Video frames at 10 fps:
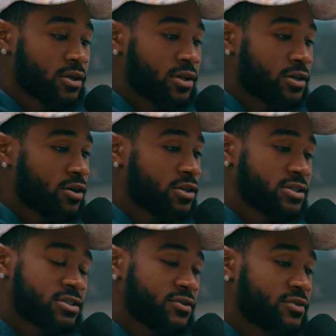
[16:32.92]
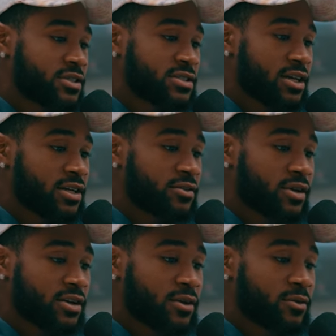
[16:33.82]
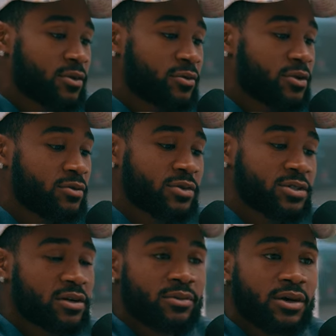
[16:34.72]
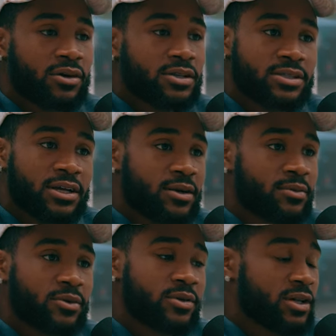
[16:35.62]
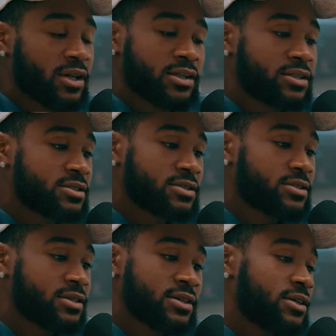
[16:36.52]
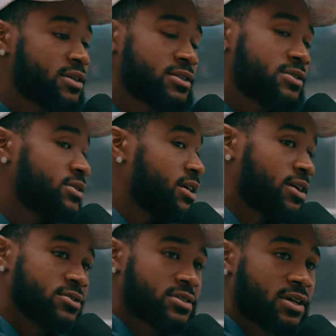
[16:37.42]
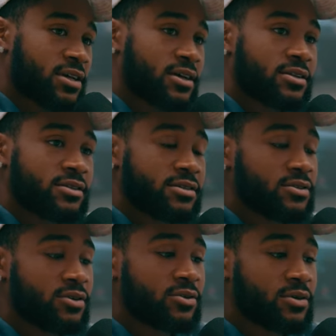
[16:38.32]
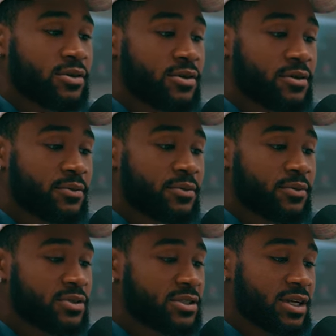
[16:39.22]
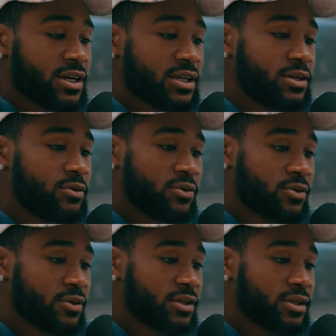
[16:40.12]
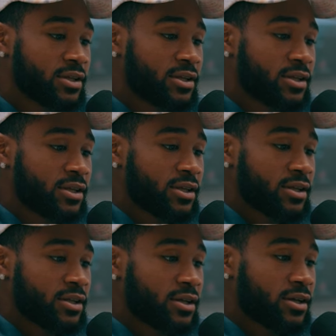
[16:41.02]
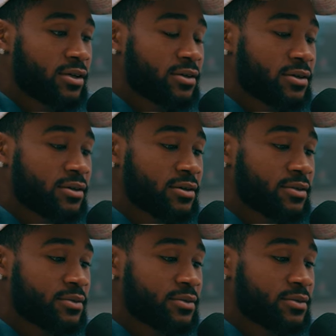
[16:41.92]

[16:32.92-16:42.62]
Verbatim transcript: all this stuff is exciting right now, but we we talk about it all the time, bro. We can't listen to the outside, yeah. you know. Um, we just got to keep going. Like, uh,